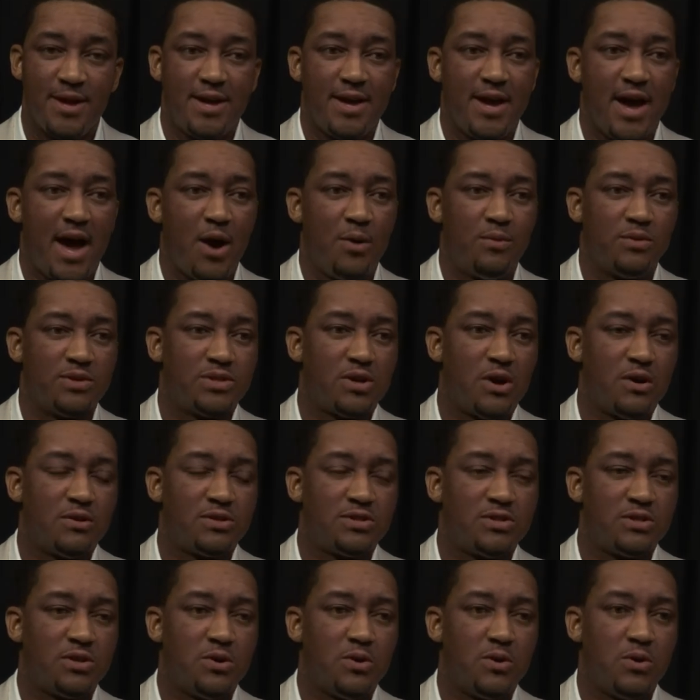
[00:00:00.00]
I was
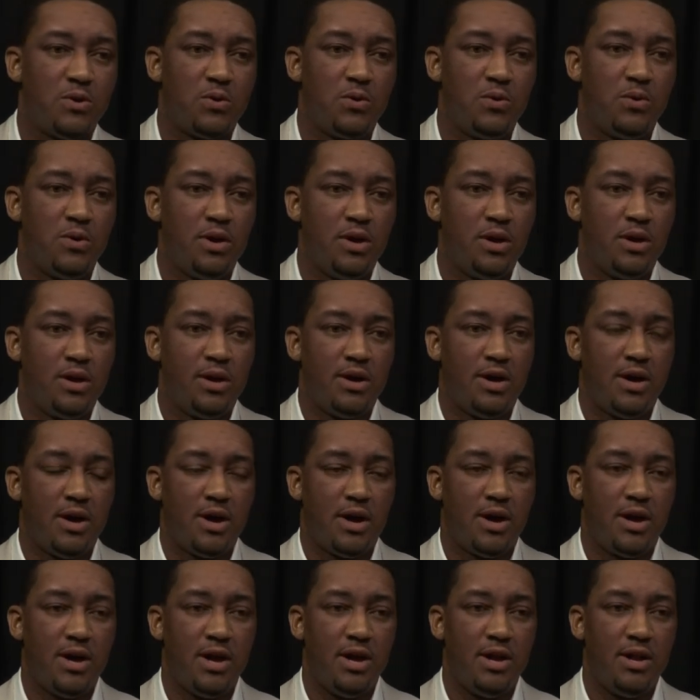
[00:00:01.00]
also
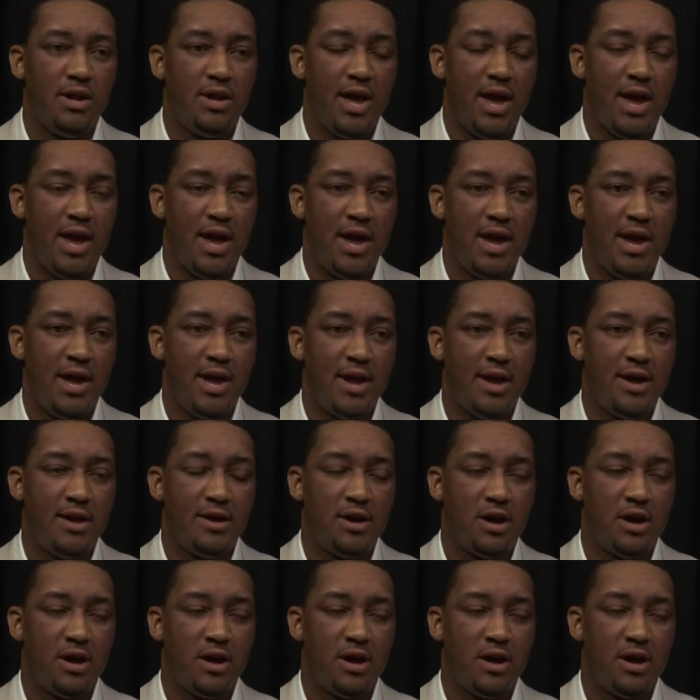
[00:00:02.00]
in a